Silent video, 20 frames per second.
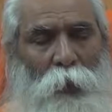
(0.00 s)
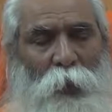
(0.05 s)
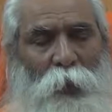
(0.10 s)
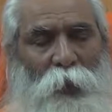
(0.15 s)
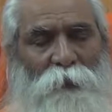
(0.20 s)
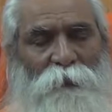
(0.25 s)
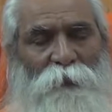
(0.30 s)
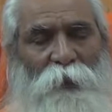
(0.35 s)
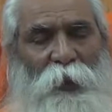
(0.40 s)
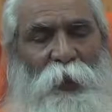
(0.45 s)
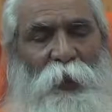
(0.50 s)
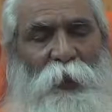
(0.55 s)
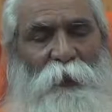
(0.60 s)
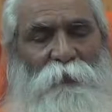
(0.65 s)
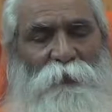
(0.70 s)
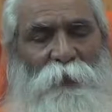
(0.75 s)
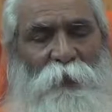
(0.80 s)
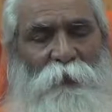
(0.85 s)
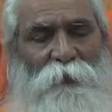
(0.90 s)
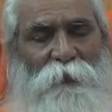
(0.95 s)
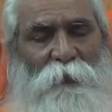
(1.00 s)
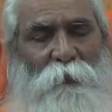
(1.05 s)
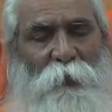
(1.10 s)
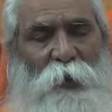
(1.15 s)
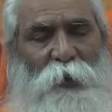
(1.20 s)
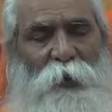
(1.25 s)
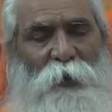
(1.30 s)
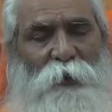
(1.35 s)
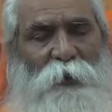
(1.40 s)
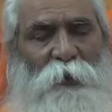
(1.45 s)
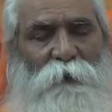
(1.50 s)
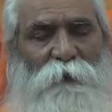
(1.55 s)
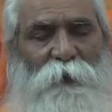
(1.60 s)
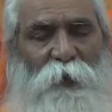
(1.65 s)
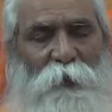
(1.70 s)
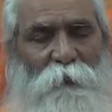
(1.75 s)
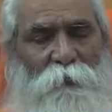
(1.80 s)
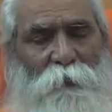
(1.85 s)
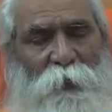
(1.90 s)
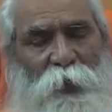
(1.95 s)
as this
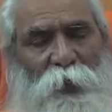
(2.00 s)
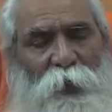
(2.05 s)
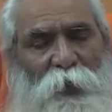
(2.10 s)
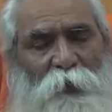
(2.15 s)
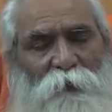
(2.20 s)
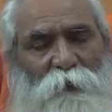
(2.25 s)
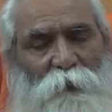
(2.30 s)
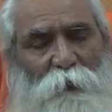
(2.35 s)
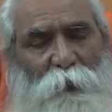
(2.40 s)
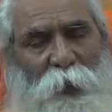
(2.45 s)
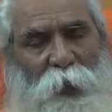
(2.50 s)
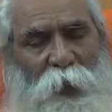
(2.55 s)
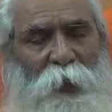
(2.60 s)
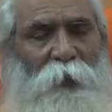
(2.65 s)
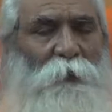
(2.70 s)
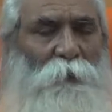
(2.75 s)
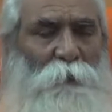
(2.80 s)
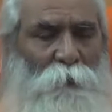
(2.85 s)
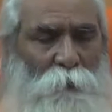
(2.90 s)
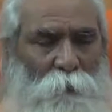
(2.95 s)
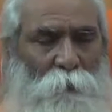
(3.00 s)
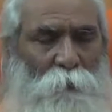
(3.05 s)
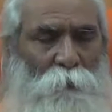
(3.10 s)
meditation will spread,